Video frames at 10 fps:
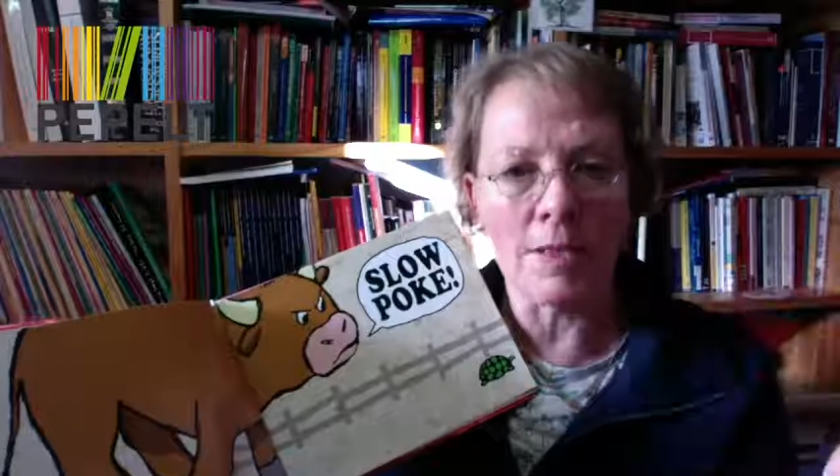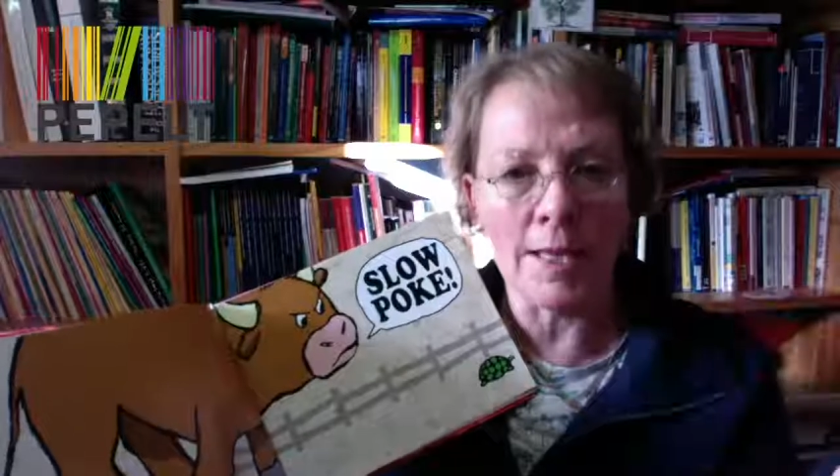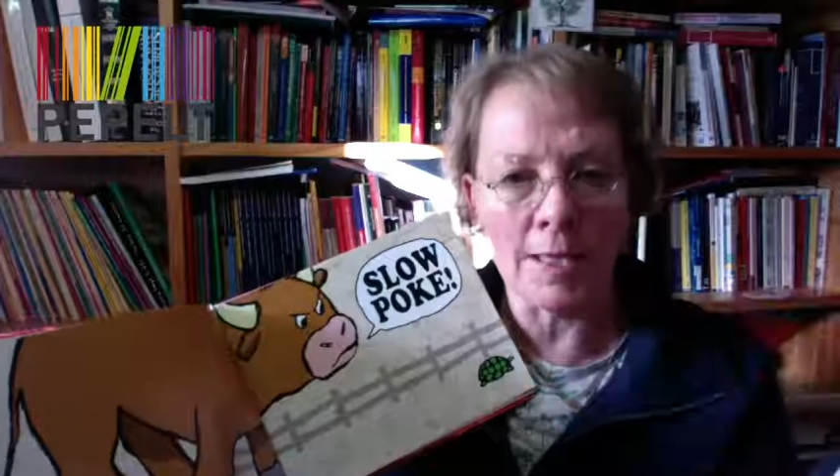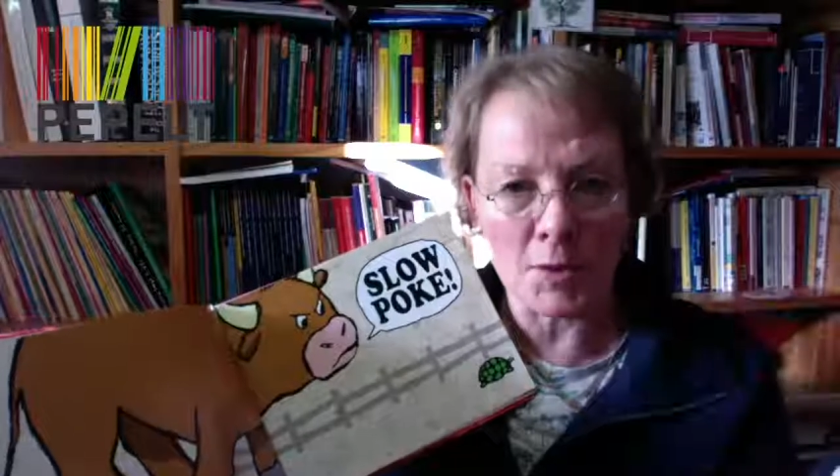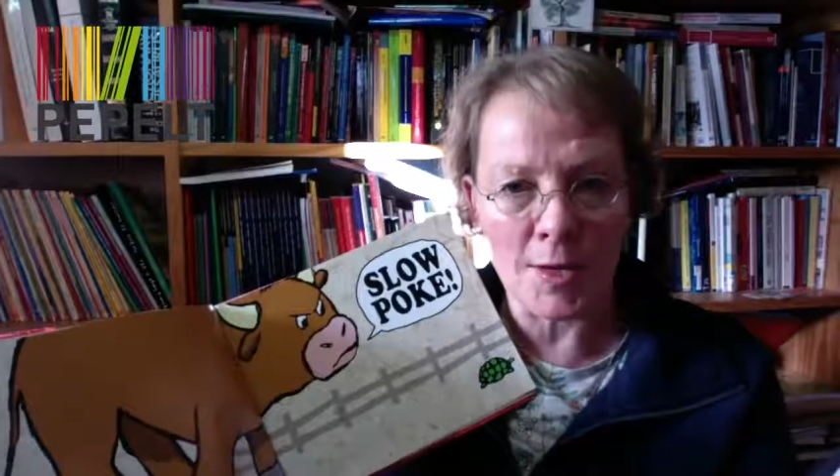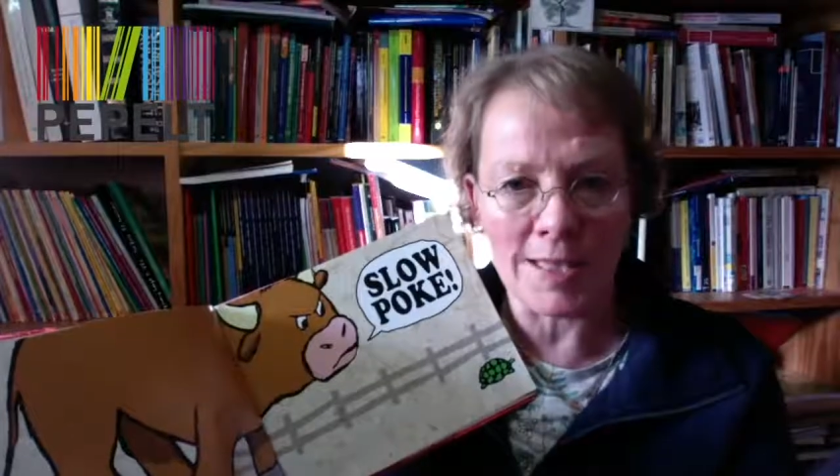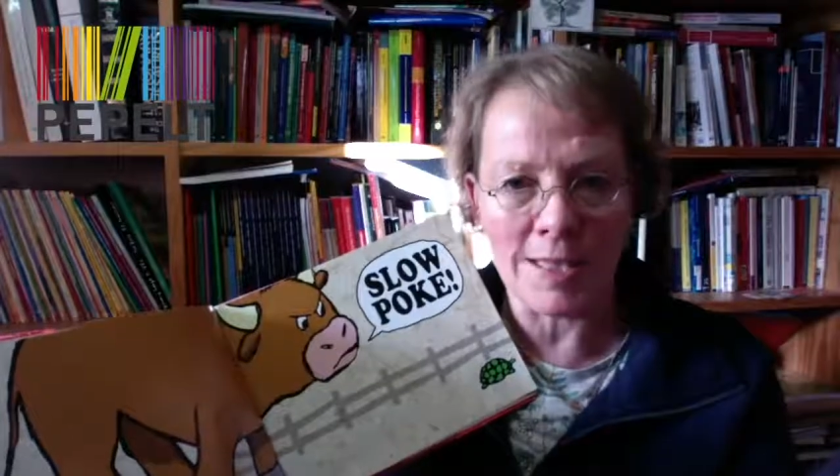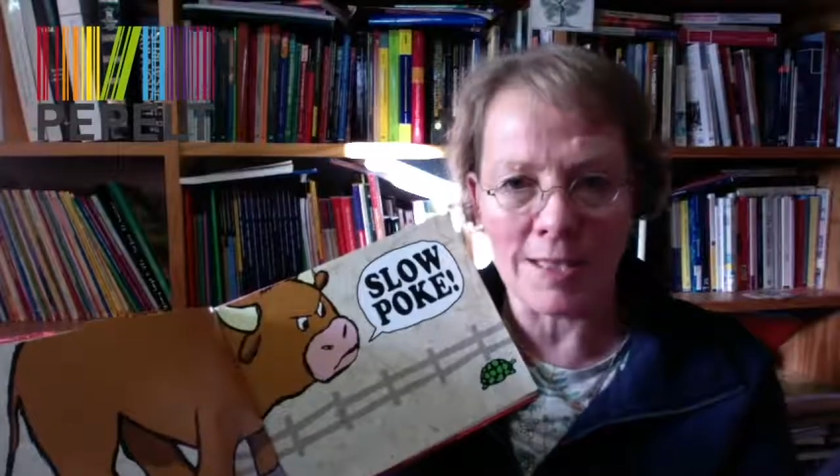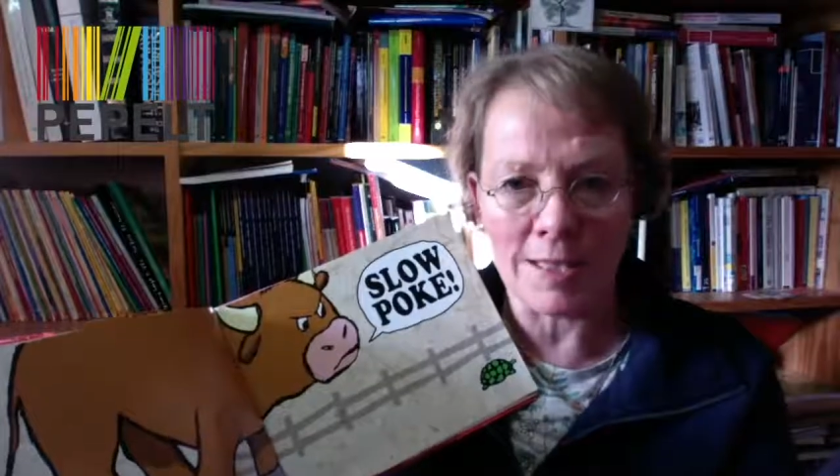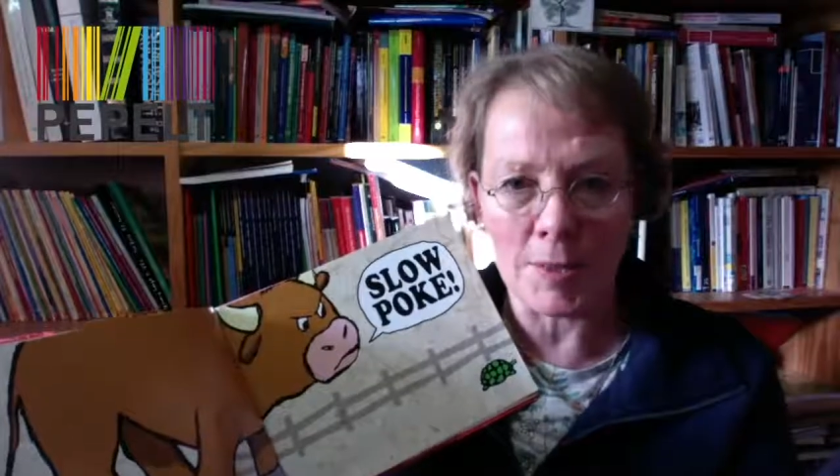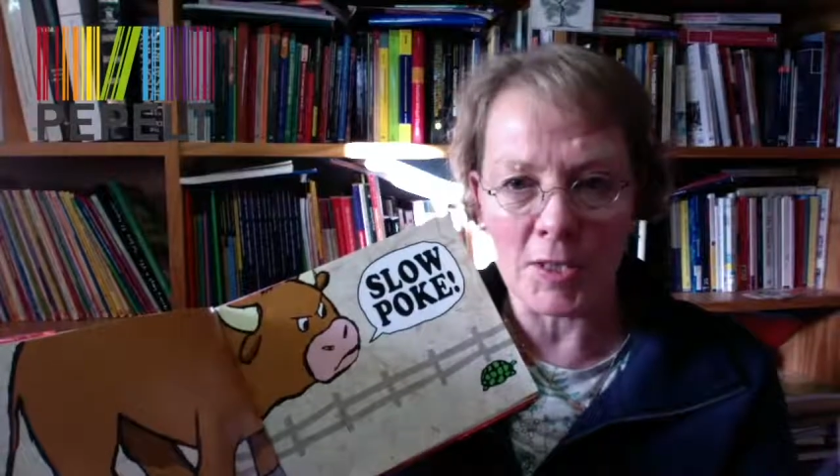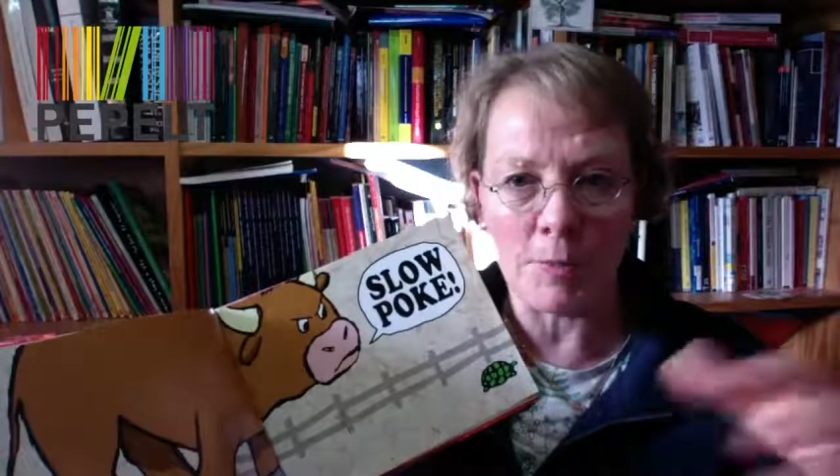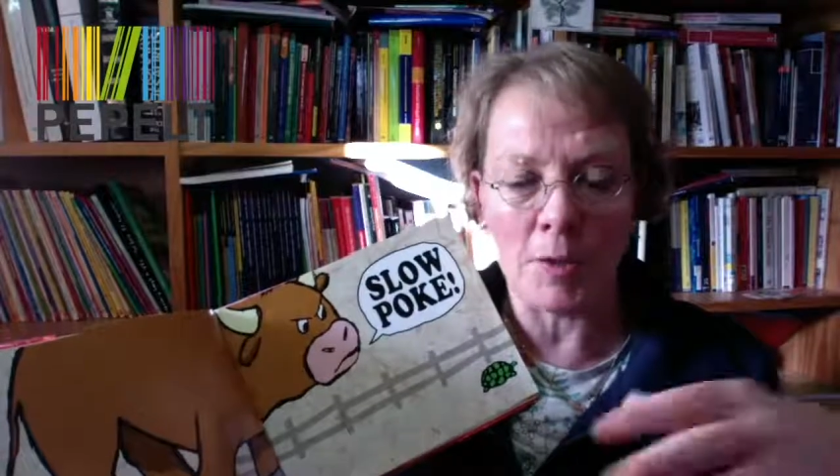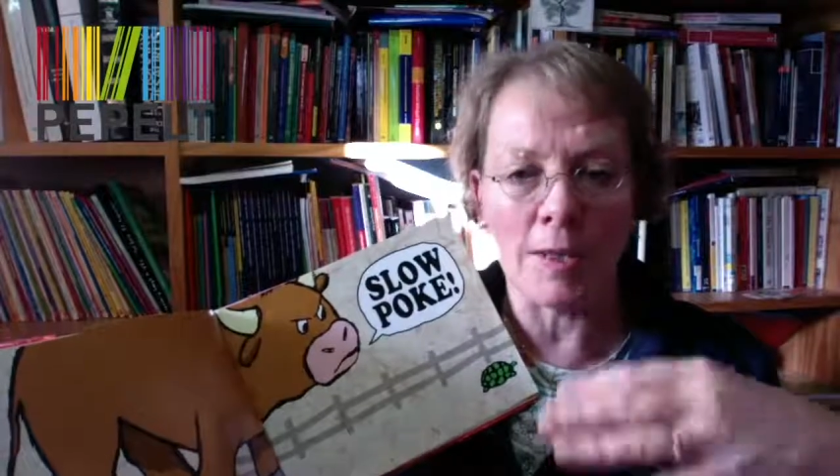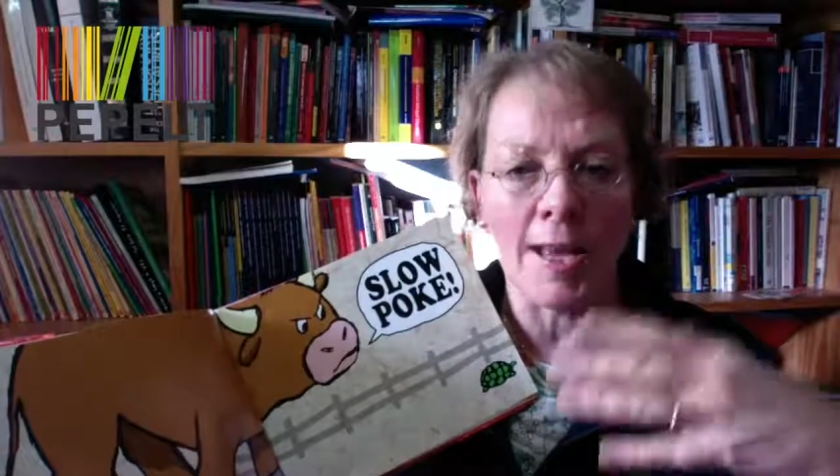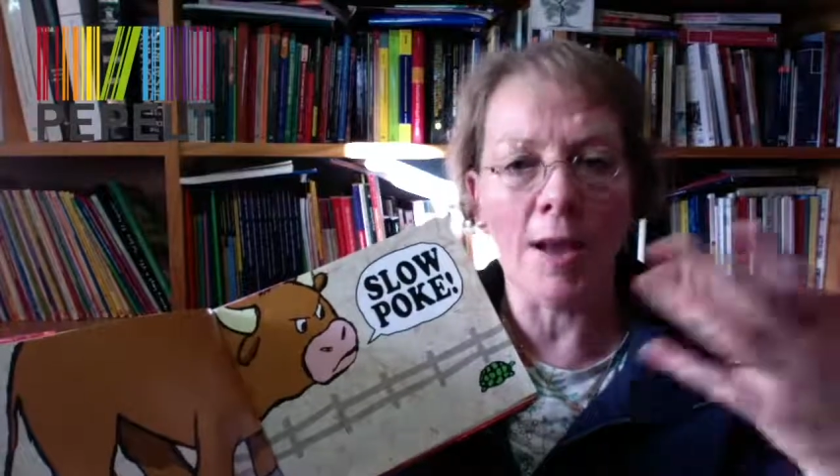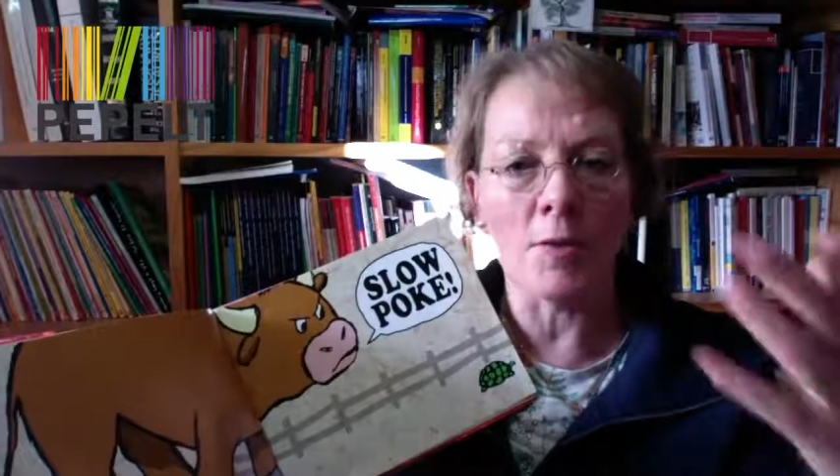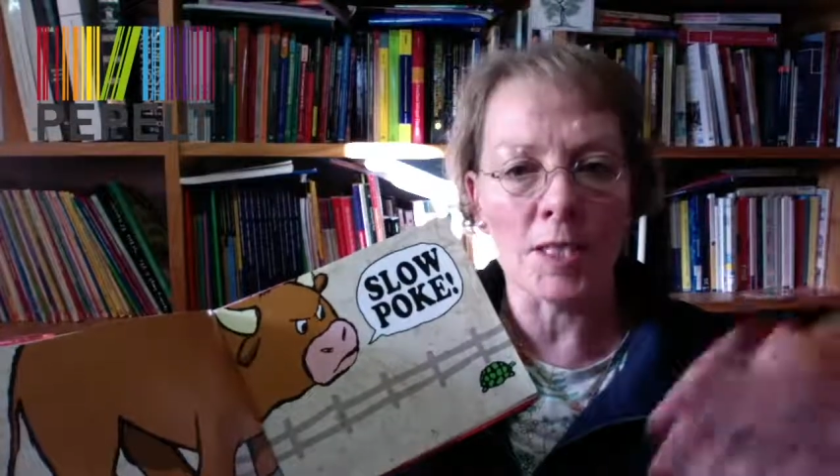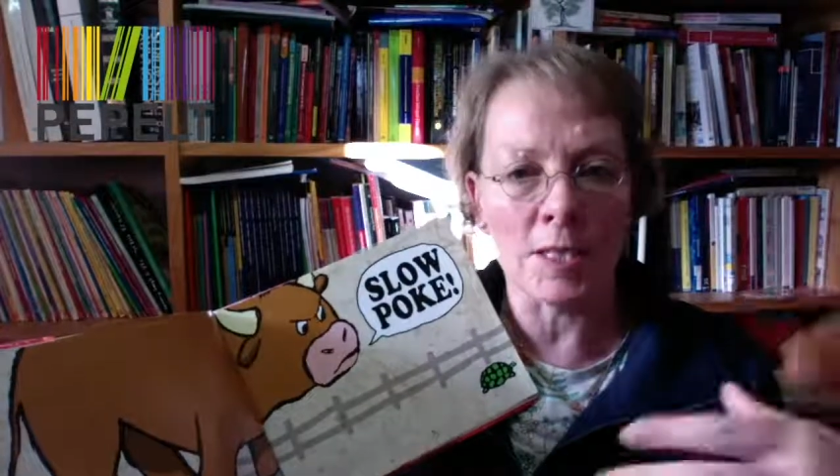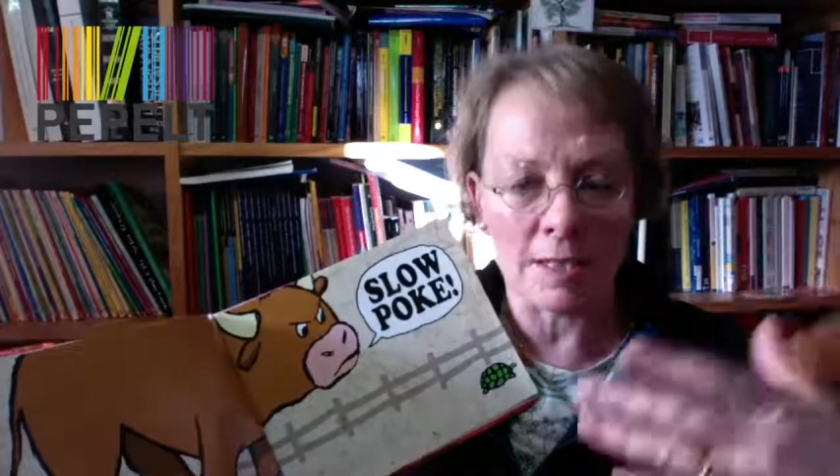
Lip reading: illustrated this picture book and how she